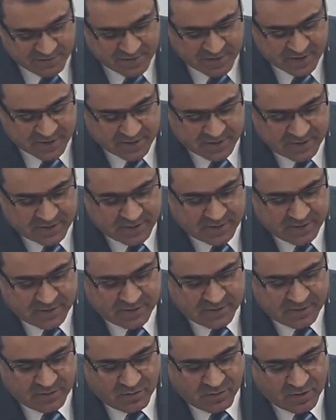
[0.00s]
Adam and
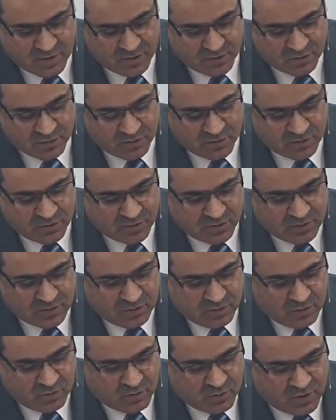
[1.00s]
Eve,
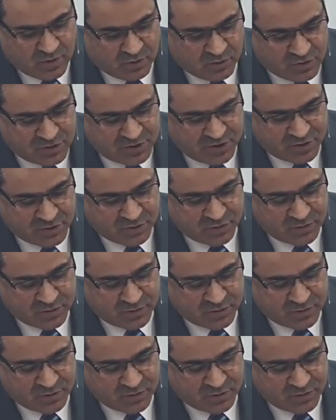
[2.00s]
when they,